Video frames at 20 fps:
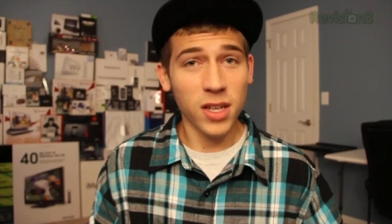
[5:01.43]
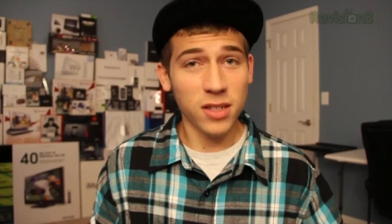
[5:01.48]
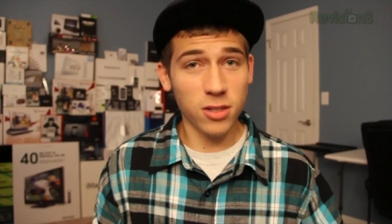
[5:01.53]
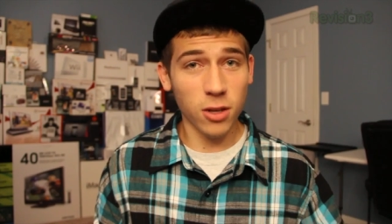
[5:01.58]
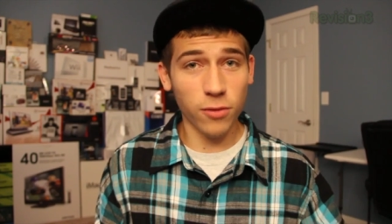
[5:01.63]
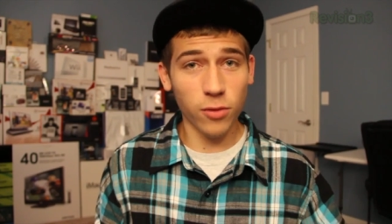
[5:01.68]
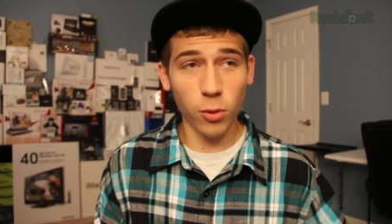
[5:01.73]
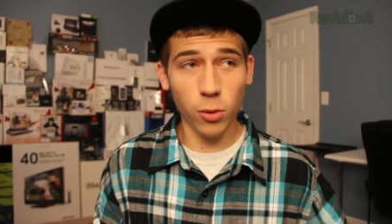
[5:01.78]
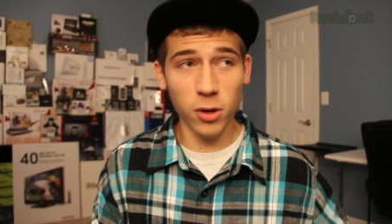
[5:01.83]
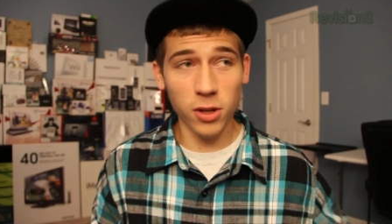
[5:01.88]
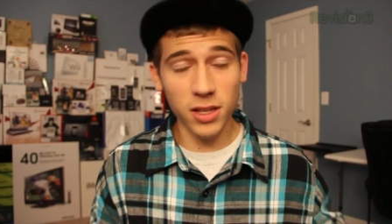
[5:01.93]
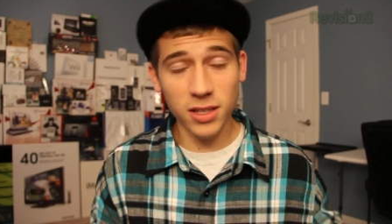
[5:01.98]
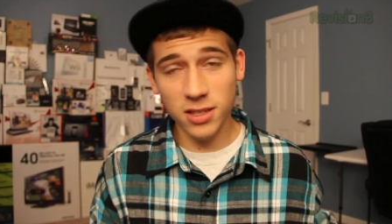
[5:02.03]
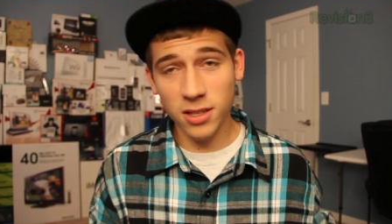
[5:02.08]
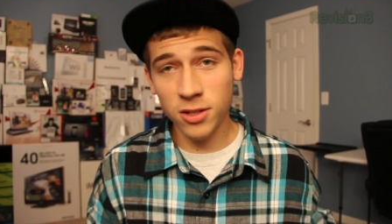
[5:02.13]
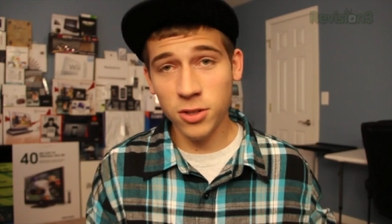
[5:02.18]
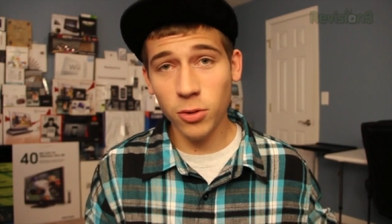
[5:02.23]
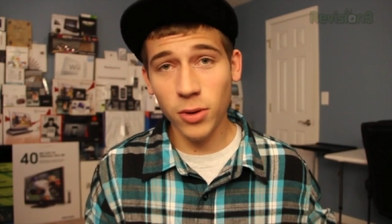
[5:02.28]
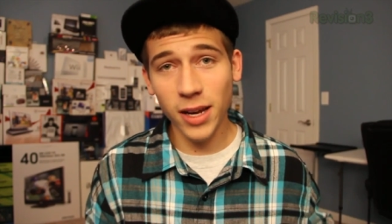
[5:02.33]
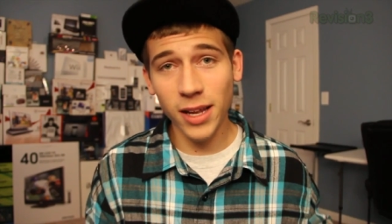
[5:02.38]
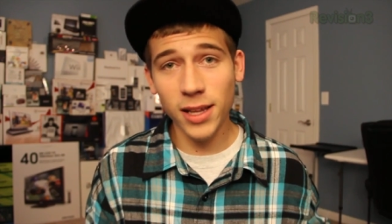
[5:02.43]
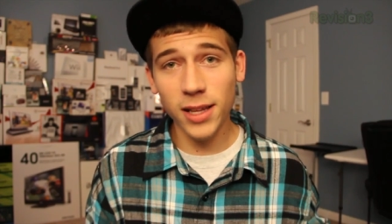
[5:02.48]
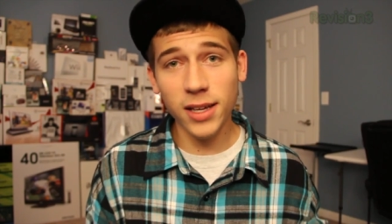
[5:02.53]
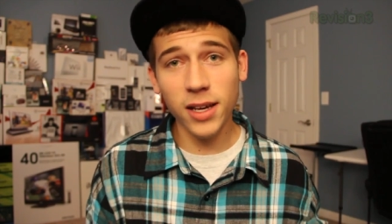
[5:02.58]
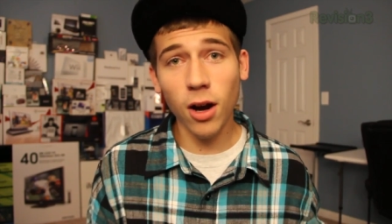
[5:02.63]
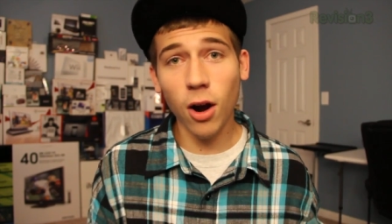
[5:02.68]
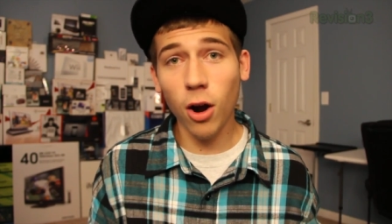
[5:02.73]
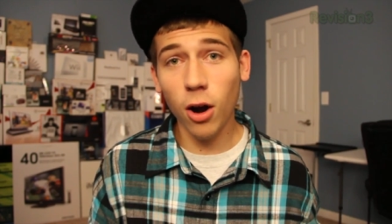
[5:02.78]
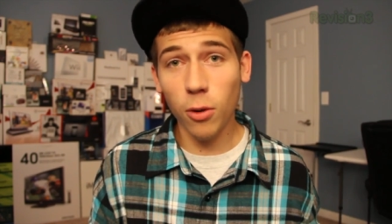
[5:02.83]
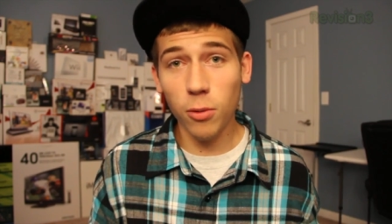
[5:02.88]
So if you want to listen to it in the
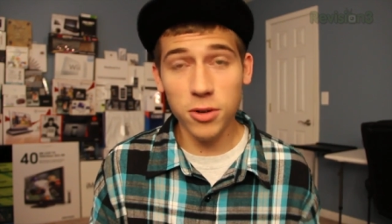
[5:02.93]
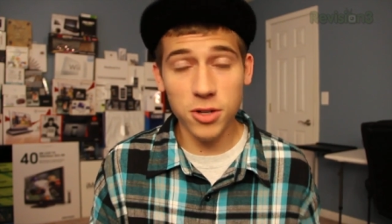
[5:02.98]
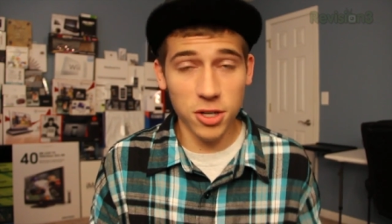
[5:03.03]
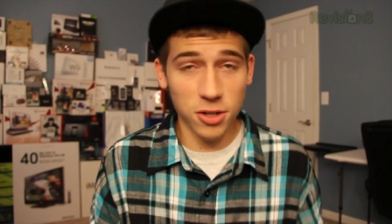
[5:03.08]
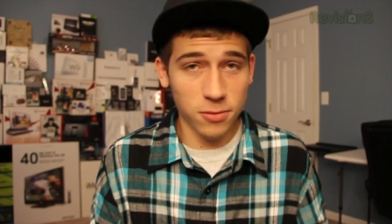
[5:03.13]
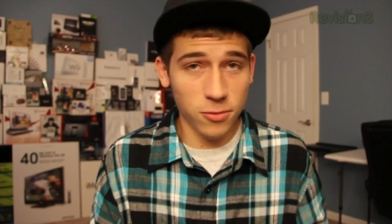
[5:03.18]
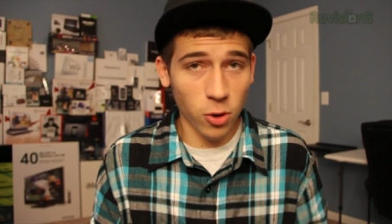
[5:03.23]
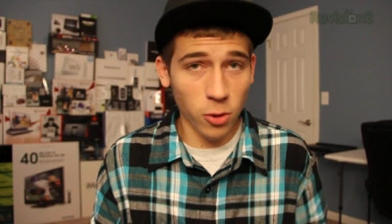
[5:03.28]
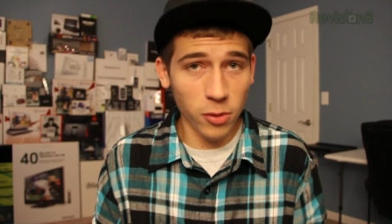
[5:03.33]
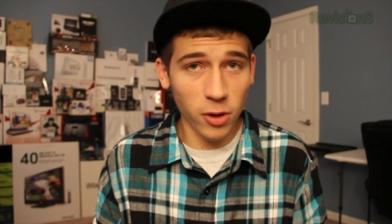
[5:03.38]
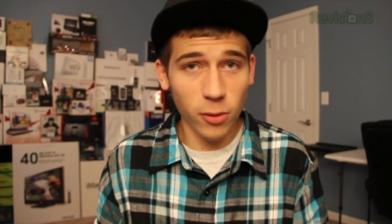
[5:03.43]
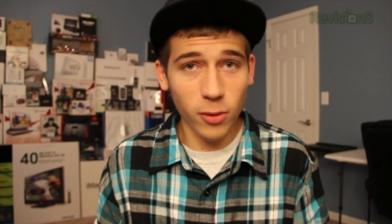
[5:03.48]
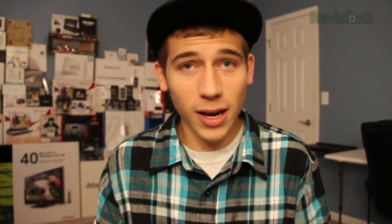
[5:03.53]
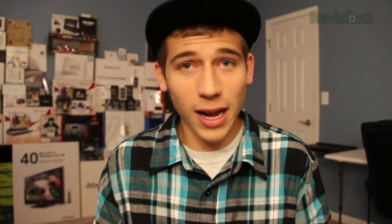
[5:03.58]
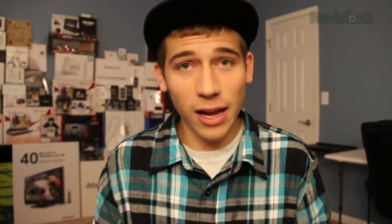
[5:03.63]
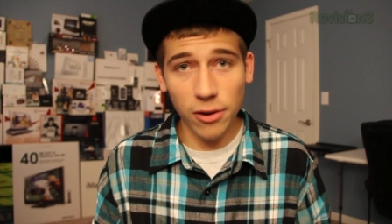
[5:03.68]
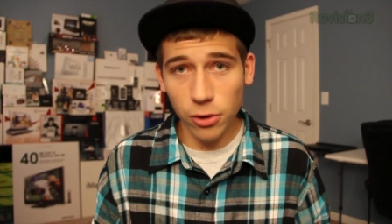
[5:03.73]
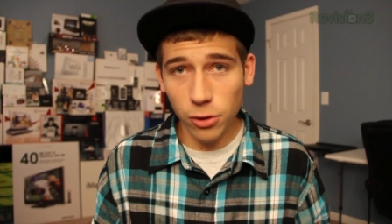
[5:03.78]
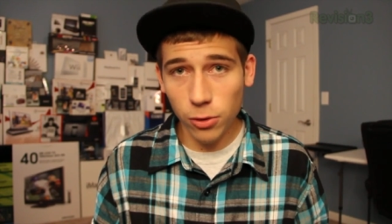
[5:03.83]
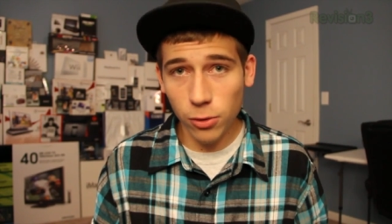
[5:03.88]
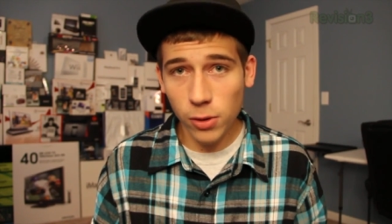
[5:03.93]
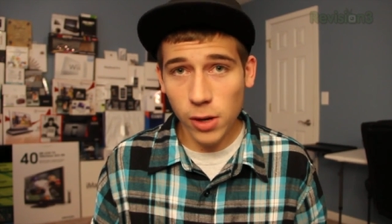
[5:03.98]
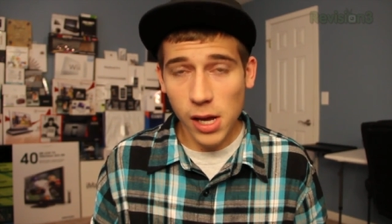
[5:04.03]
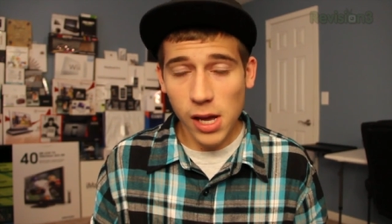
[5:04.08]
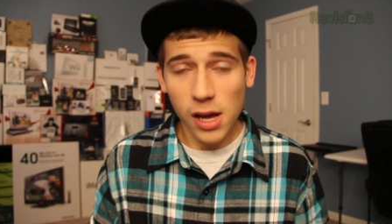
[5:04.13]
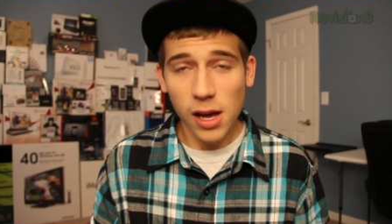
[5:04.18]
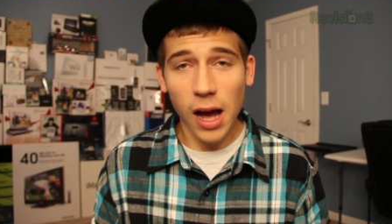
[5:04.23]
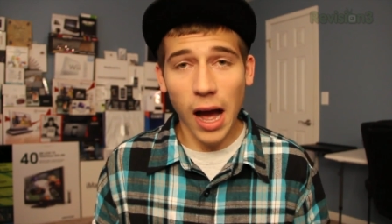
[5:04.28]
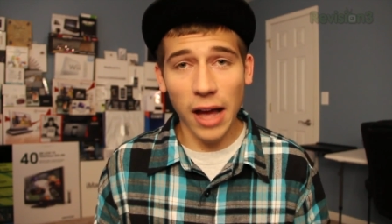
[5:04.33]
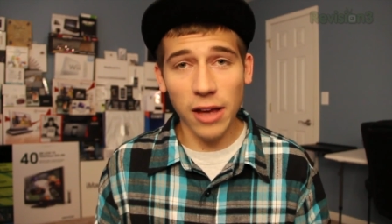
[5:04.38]
car, which is normally what I do,
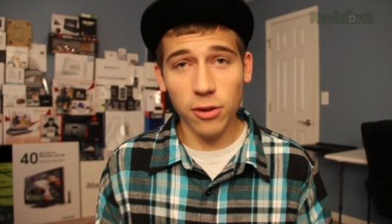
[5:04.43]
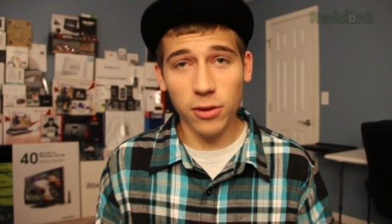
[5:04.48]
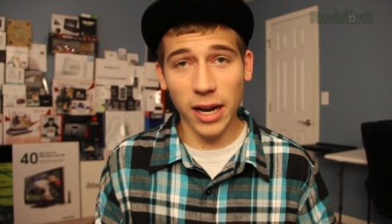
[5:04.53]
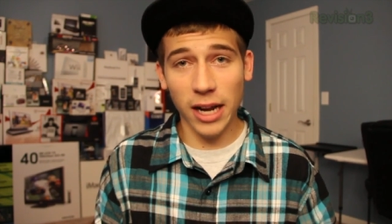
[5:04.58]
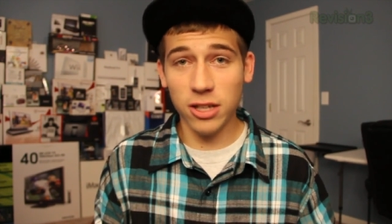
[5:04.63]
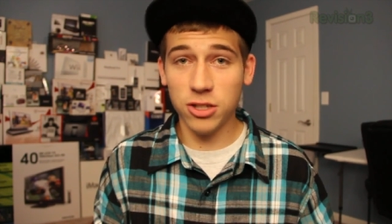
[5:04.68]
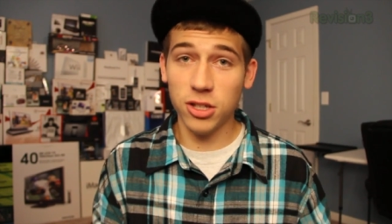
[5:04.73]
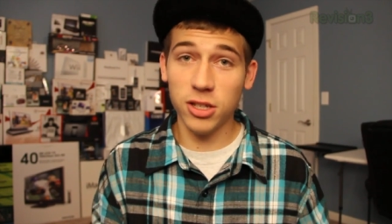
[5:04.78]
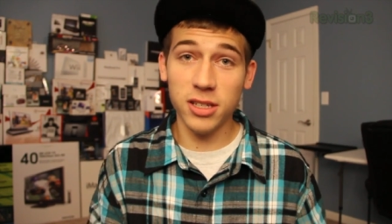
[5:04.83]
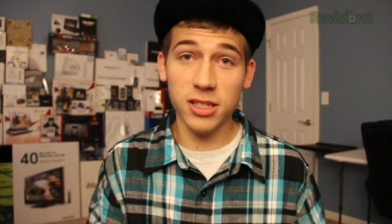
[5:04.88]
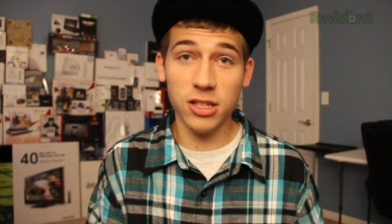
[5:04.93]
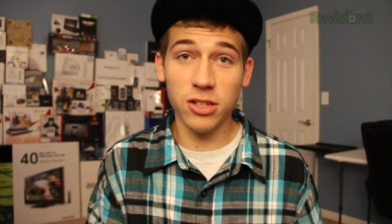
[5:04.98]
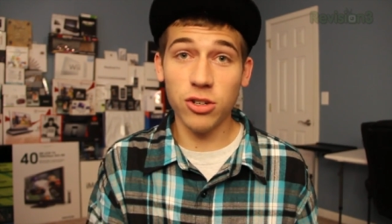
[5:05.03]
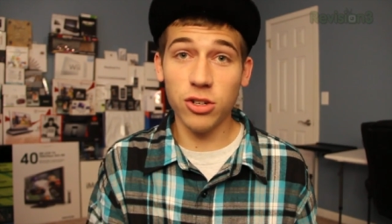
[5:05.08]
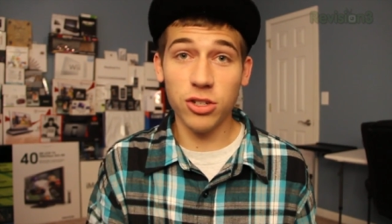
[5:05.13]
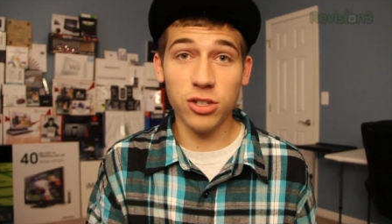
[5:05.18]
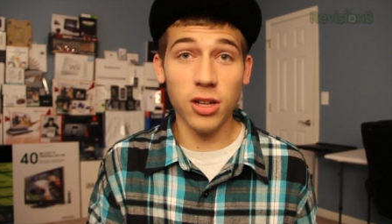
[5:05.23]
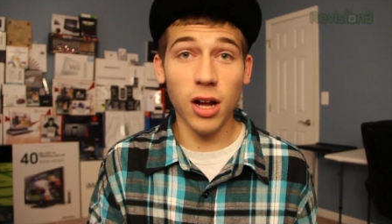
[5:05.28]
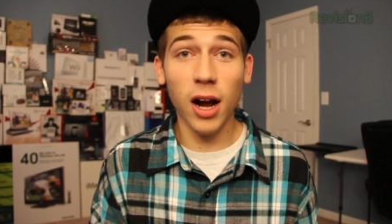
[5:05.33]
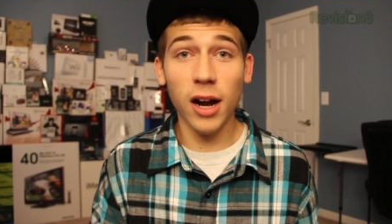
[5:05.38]
you can actually listen to just